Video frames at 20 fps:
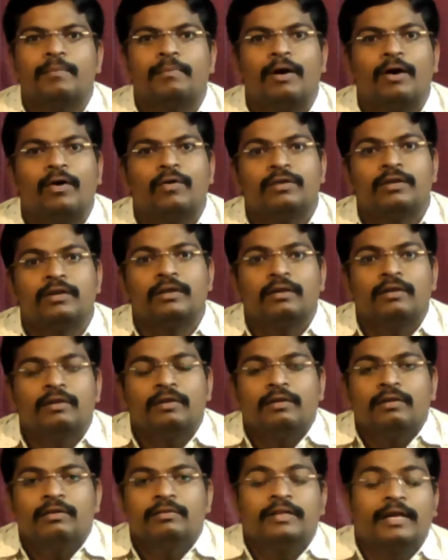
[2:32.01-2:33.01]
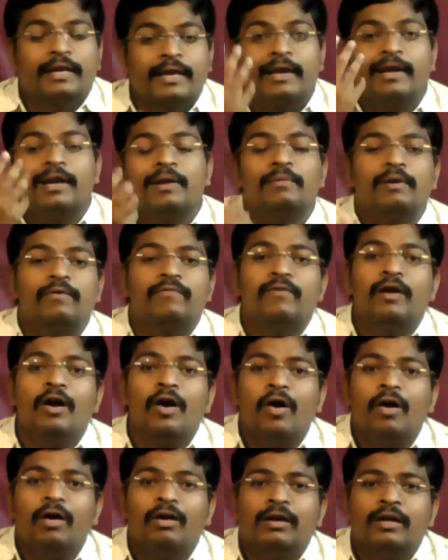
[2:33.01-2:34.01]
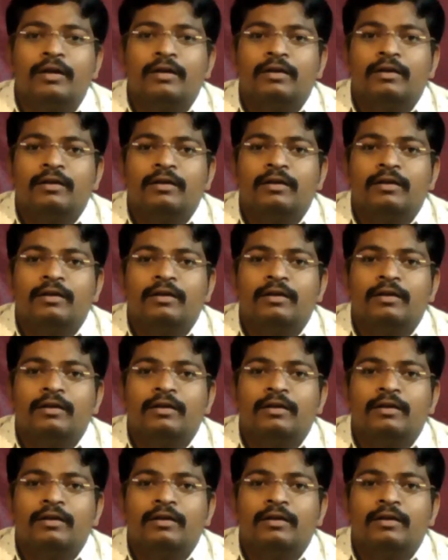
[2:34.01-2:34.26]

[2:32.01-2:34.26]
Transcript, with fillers: about the kingdom of God.